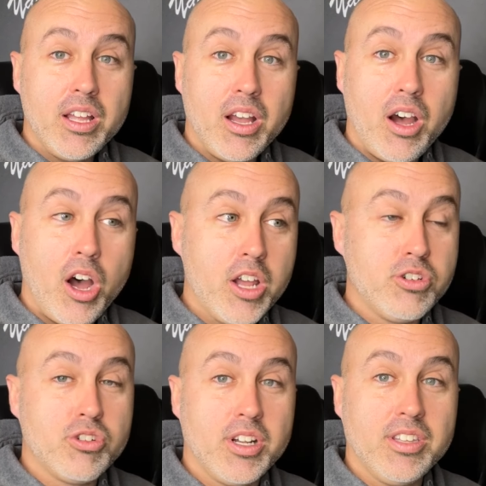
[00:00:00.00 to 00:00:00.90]

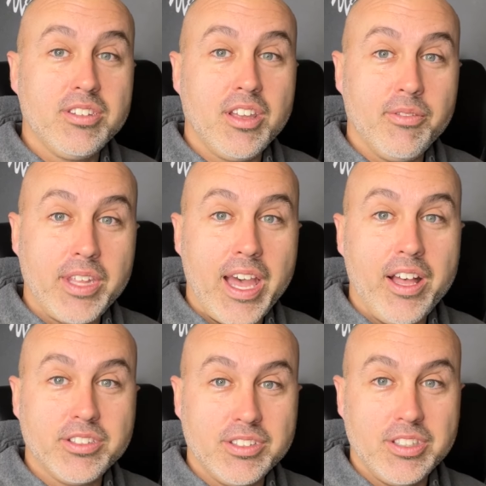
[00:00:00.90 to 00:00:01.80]
hundreds of
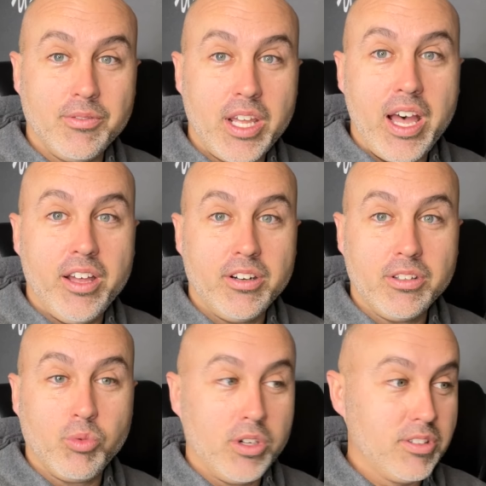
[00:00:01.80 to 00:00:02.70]
thousands of
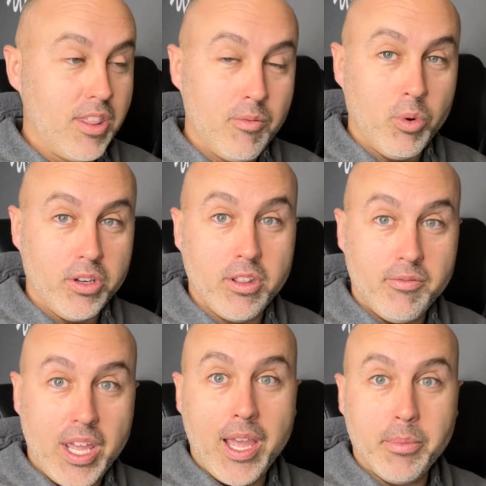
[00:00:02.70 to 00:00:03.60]
dollars worth of, worth of
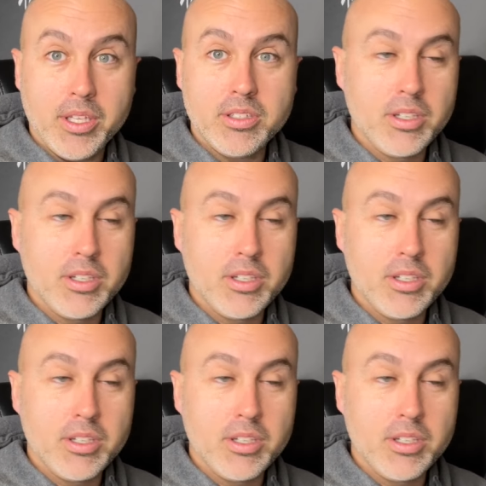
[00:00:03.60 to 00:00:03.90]
damage.